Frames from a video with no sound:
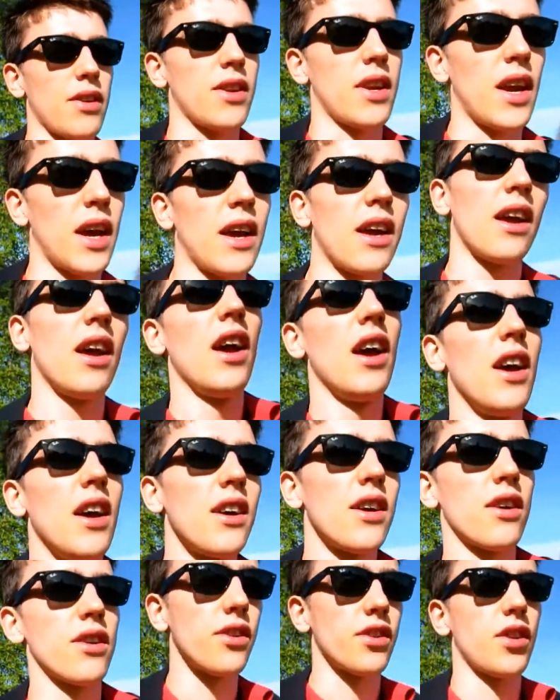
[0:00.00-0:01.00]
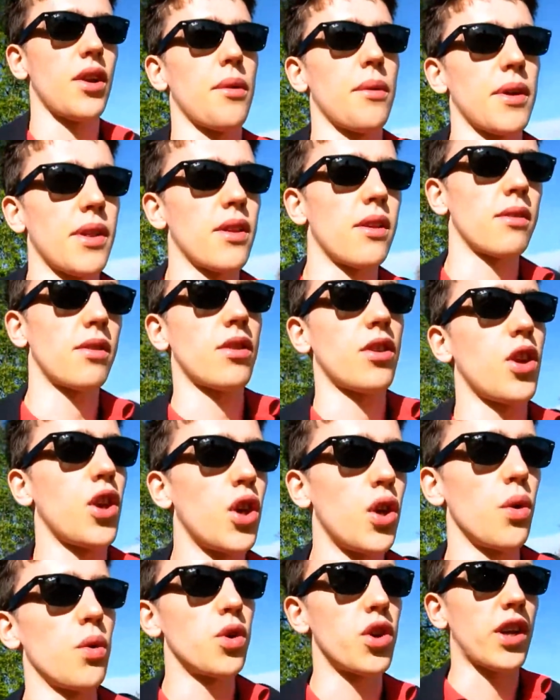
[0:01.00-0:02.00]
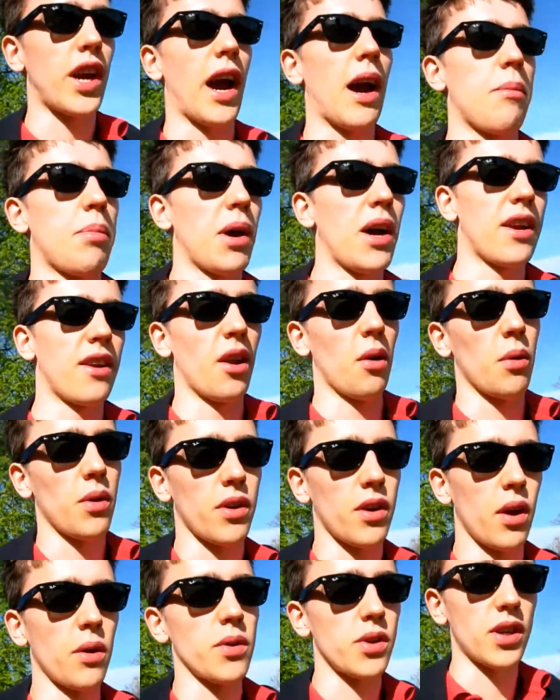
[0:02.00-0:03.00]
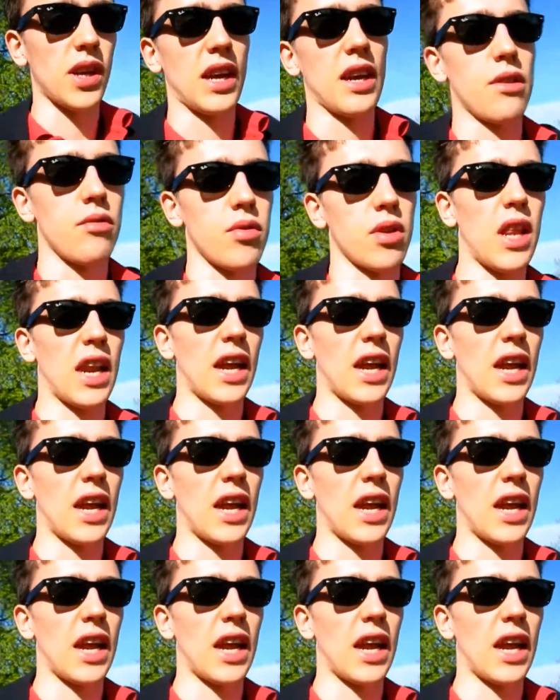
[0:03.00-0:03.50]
today, considering the huge gap and no one goes to either of the